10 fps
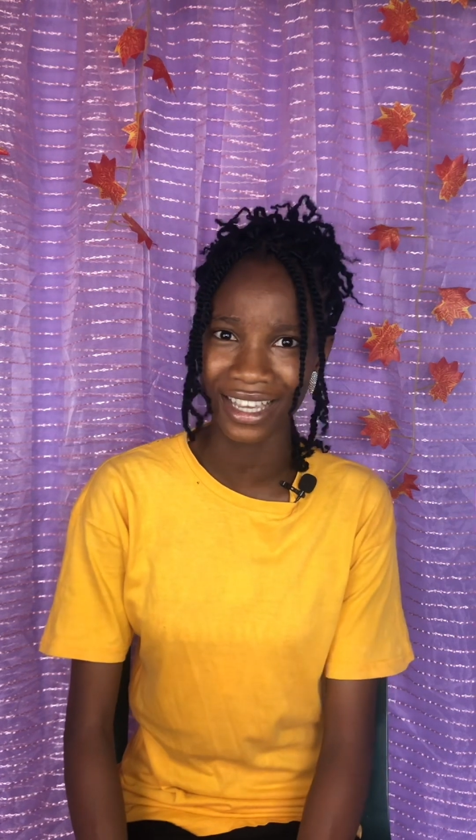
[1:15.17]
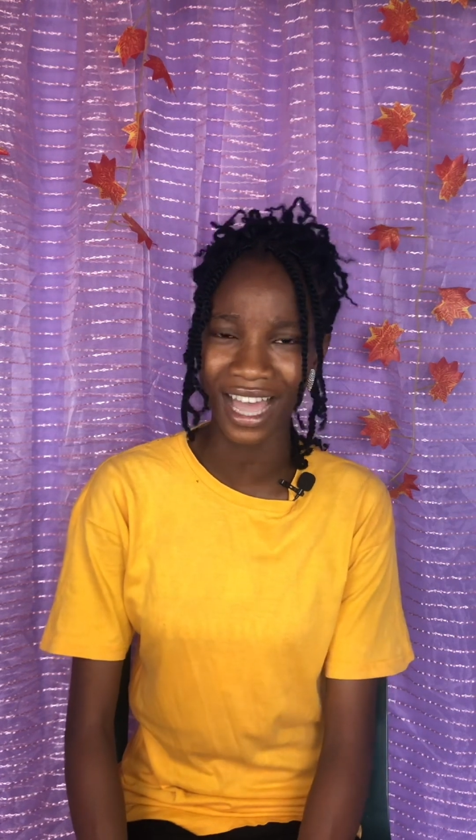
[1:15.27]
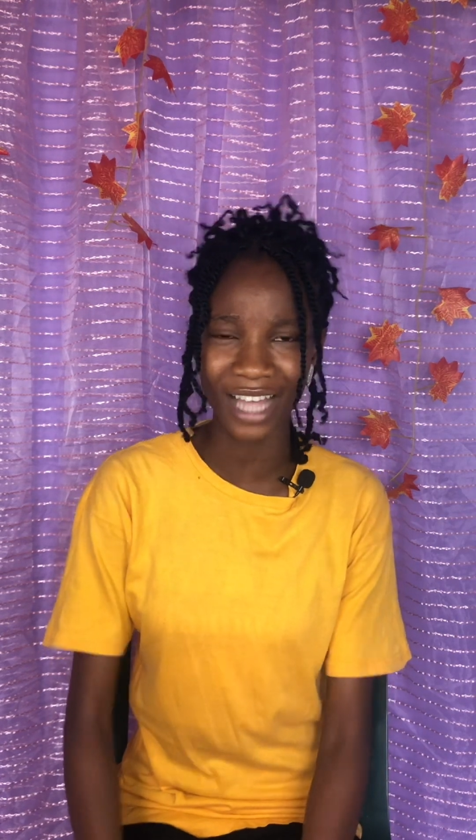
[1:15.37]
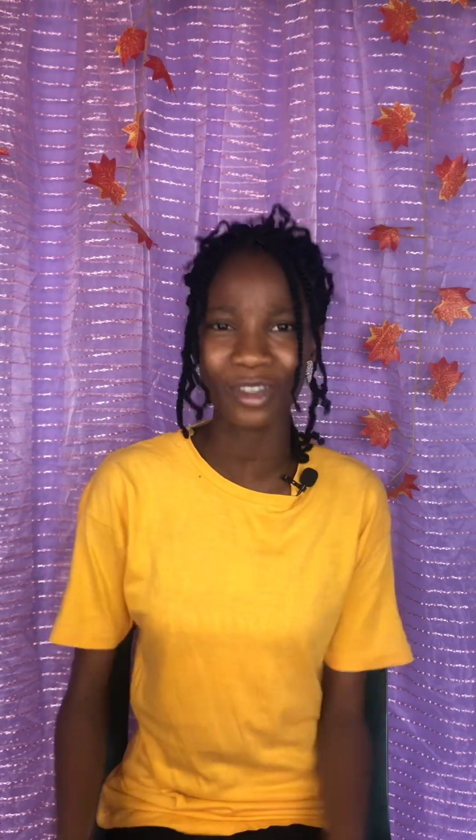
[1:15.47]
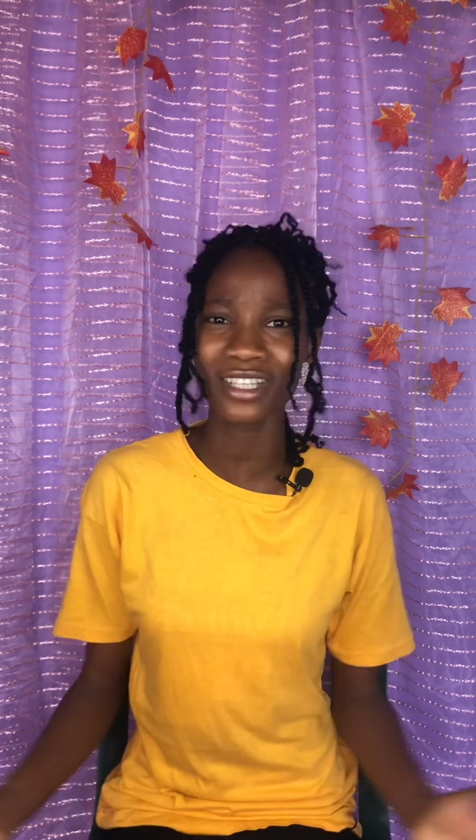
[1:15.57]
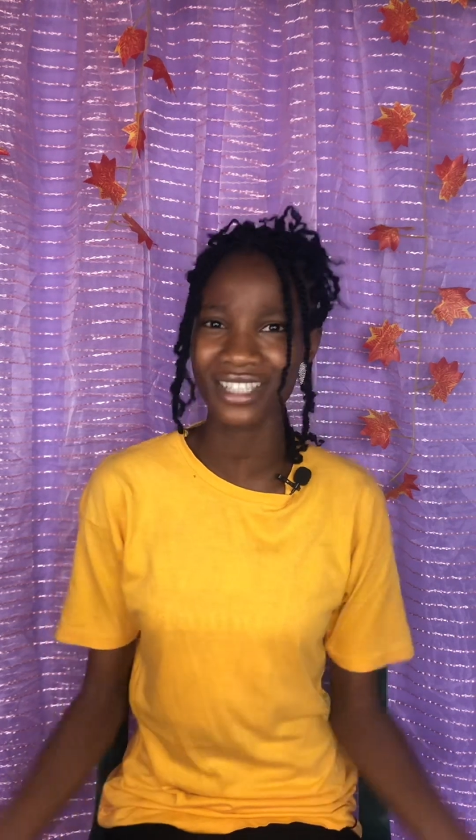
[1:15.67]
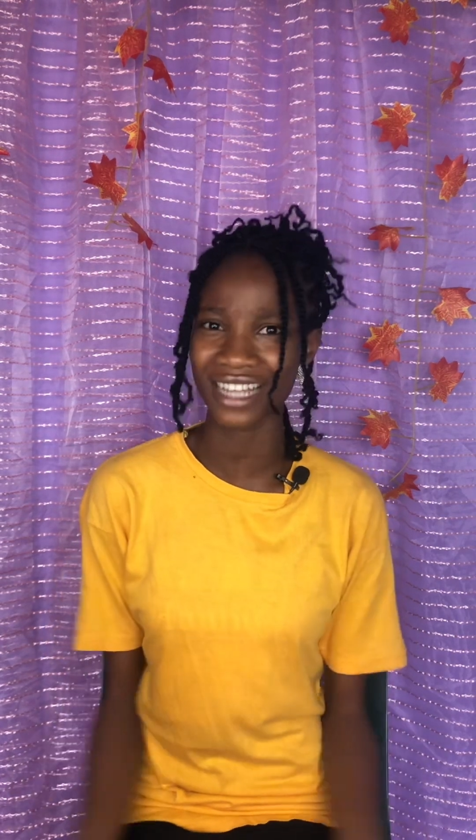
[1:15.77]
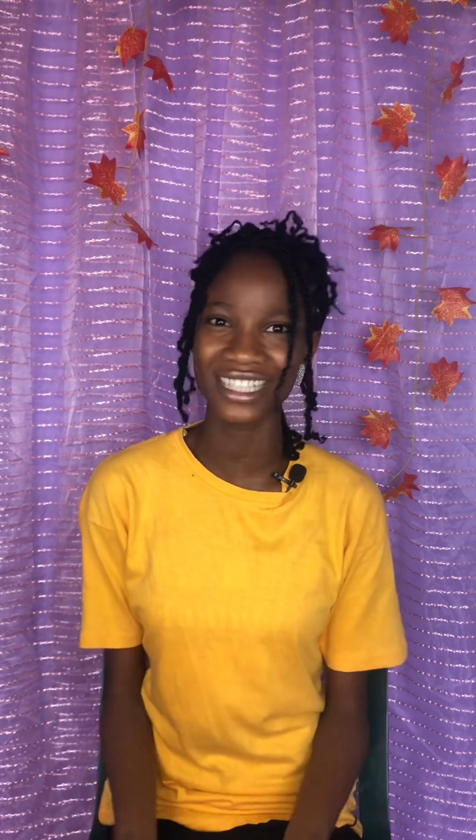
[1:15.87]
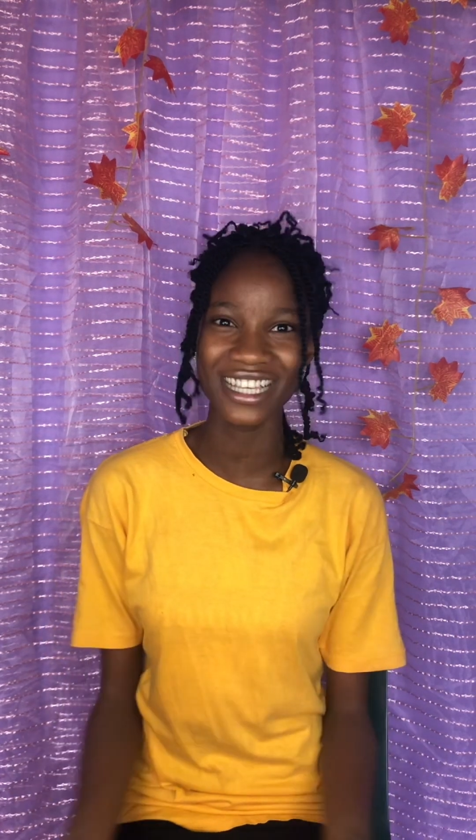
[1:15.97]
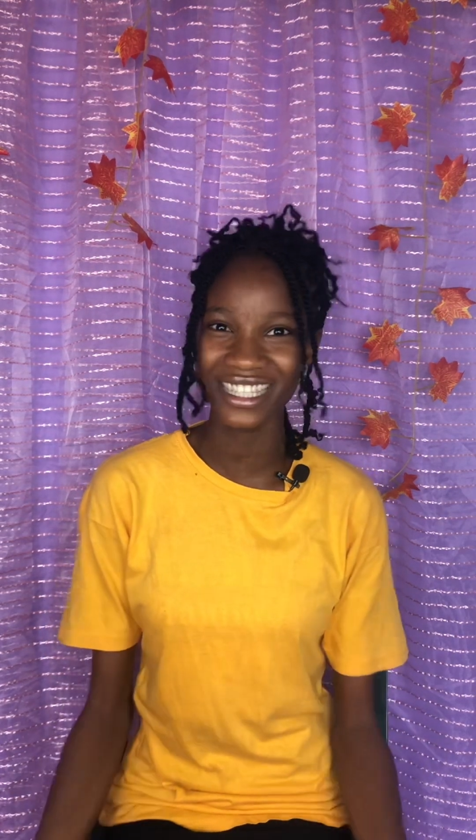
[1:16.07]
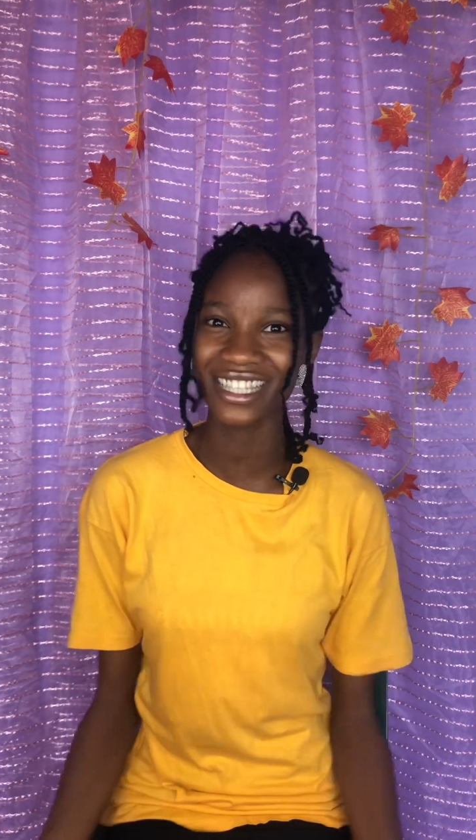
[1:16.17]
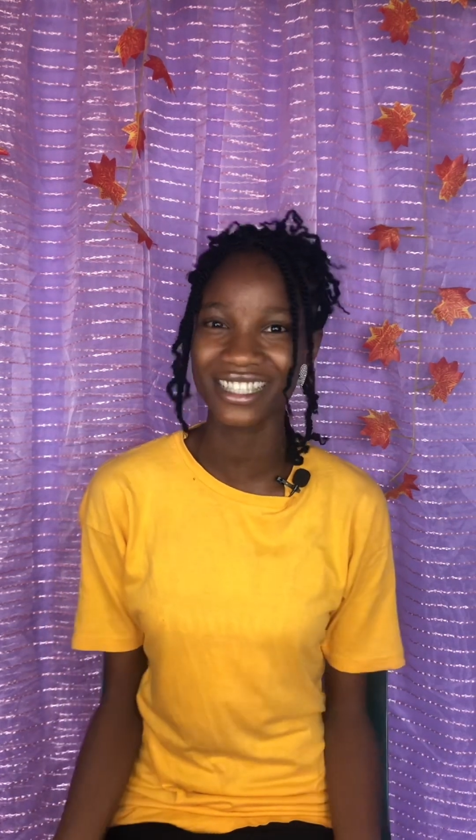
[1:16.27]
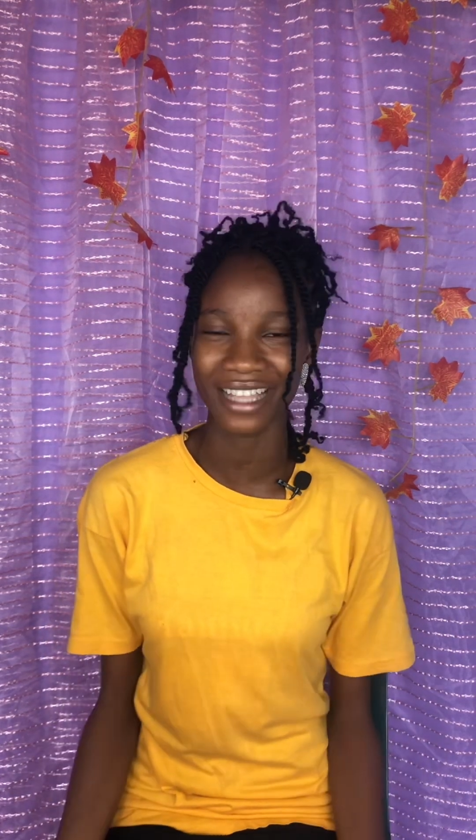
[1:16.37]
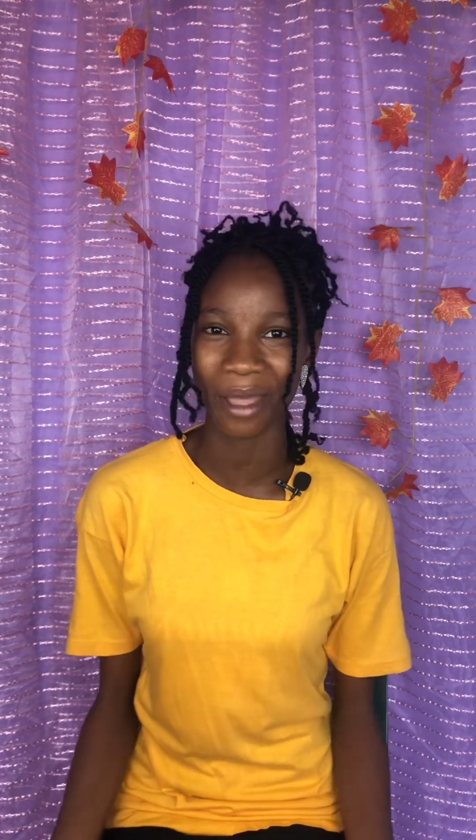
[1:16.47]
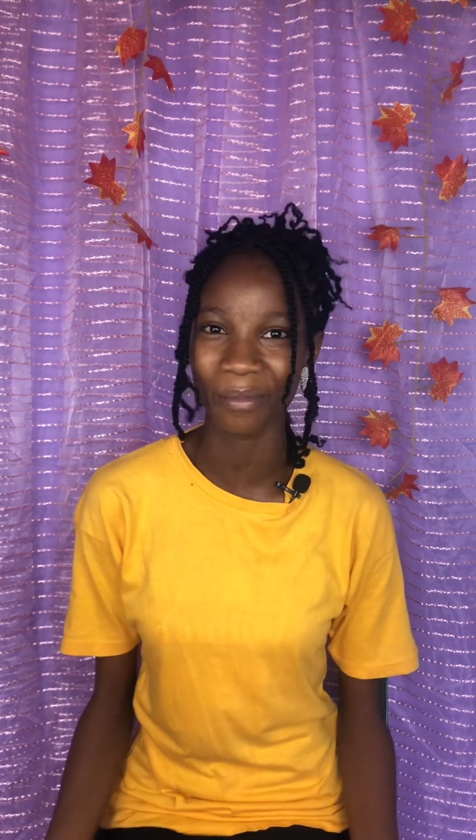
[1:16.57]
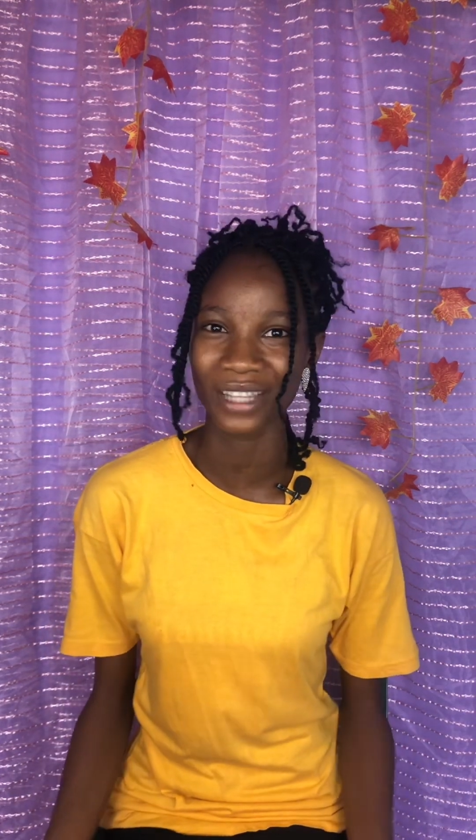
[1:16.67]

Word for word: I thought it's an easy step